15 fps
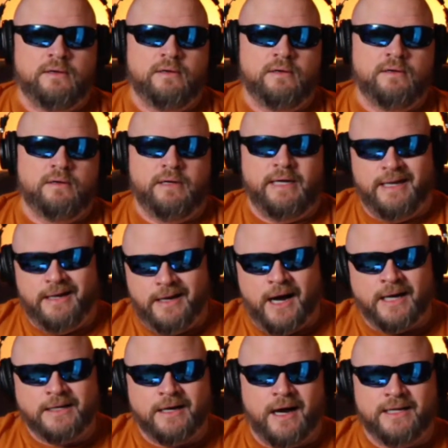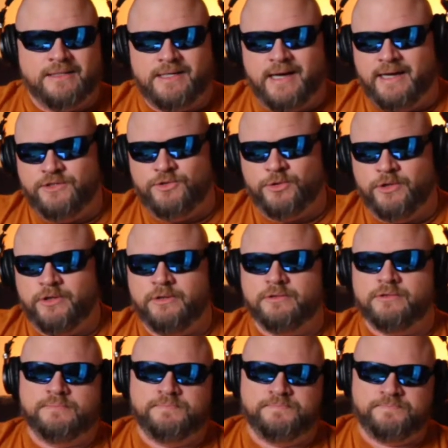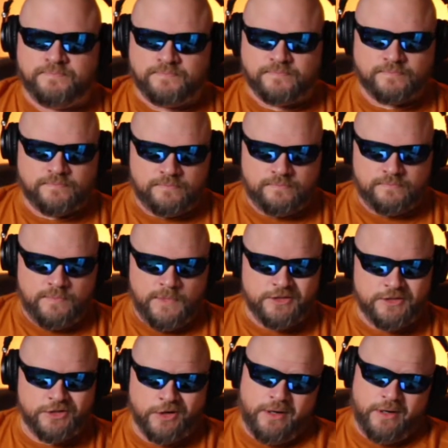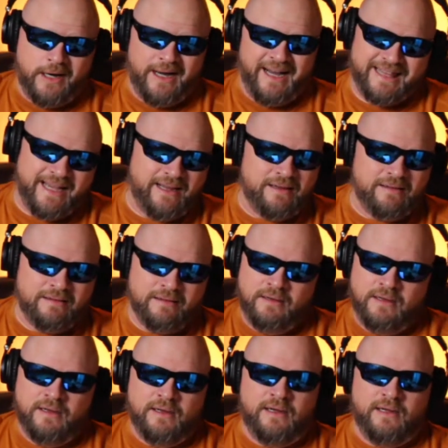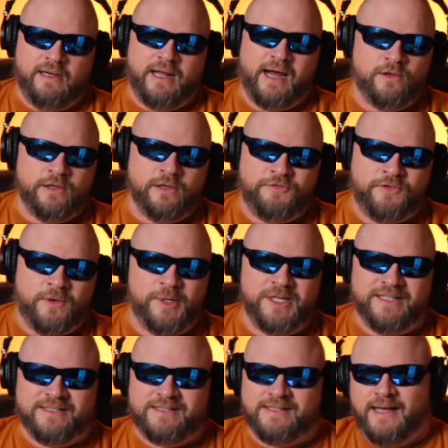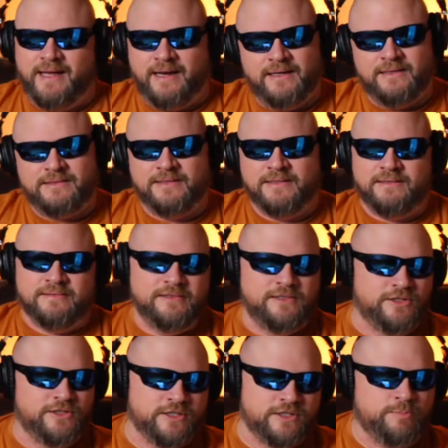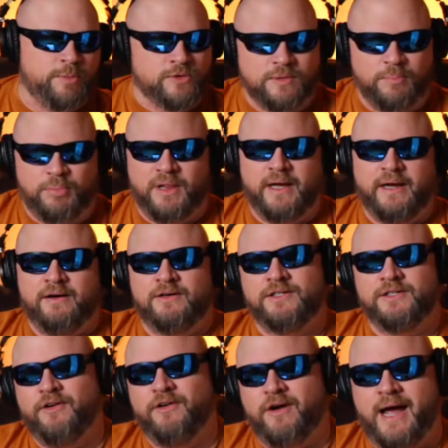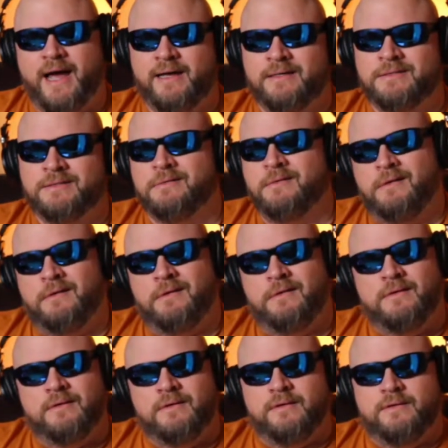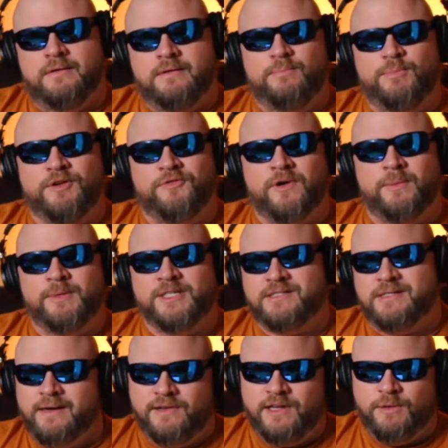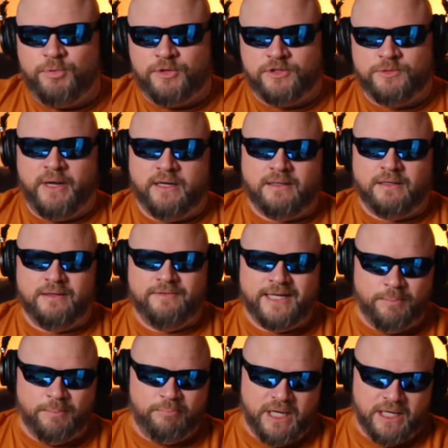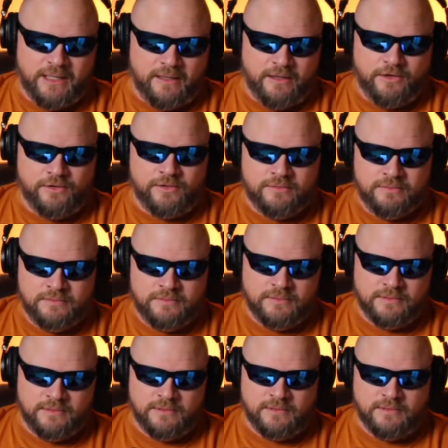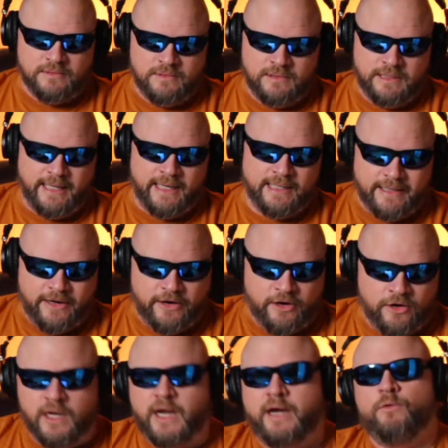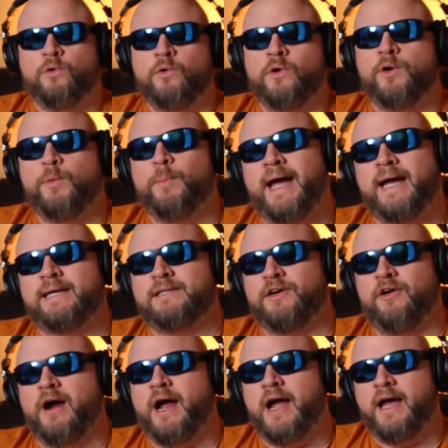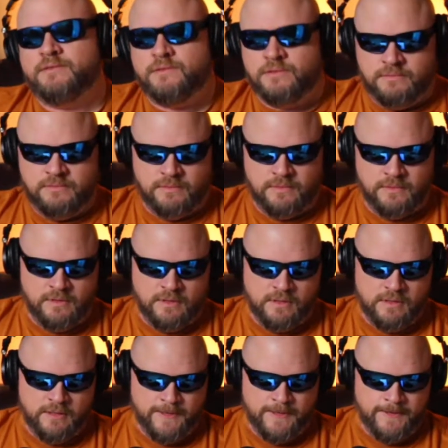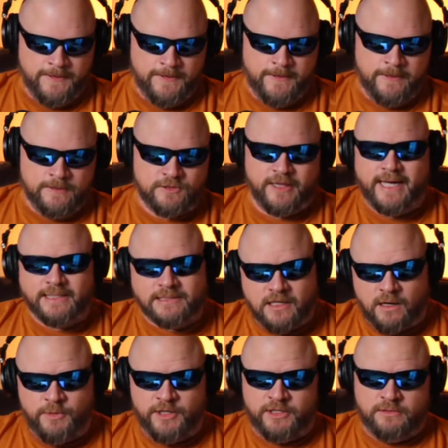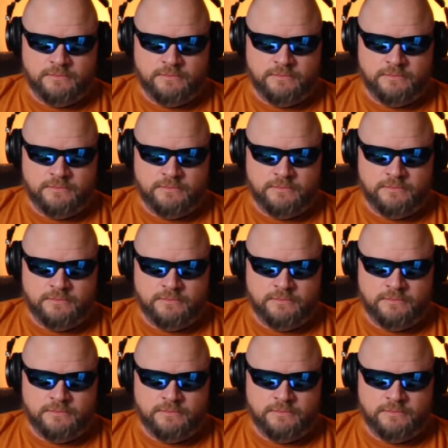in non-contact drills. So I think not only from an aesthetics and you're just supposed to play on grass, but from a safety perspective, that's a big deal, getting Darrell K. Royal back to grass. So that's coming.